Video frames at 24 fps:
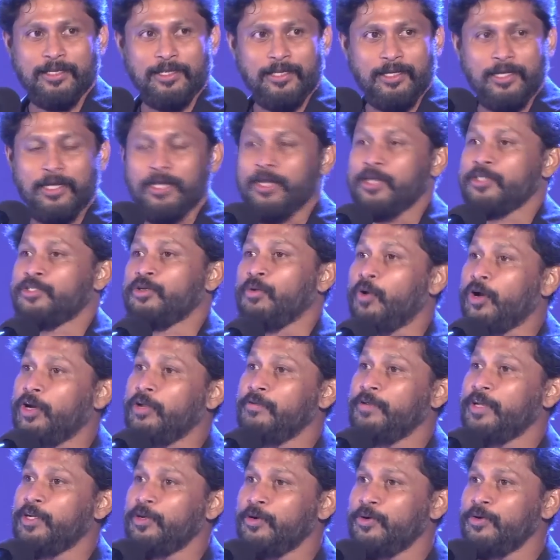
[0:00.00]
So what
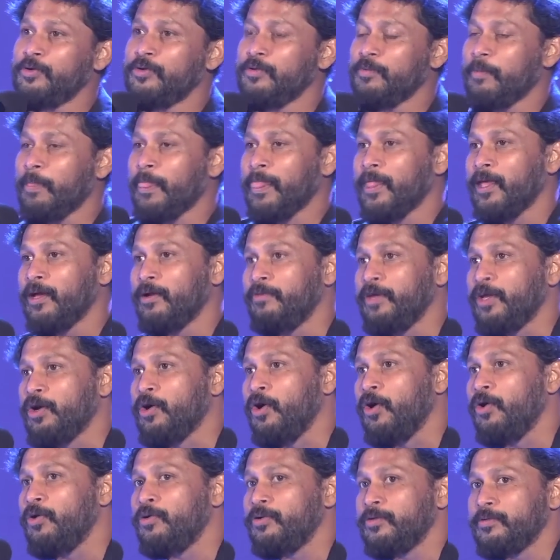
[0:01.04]
do? We
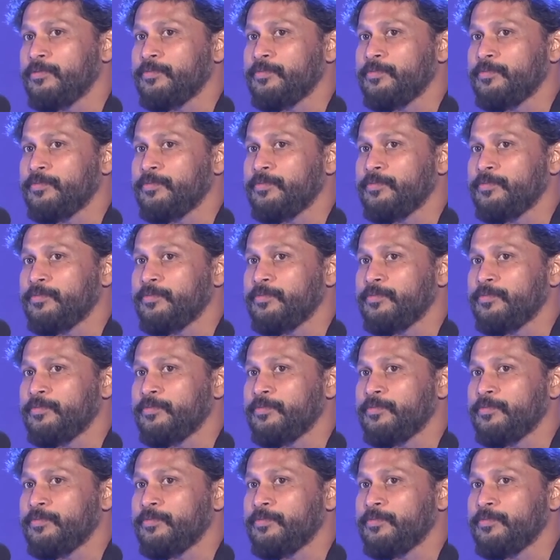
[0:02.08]
go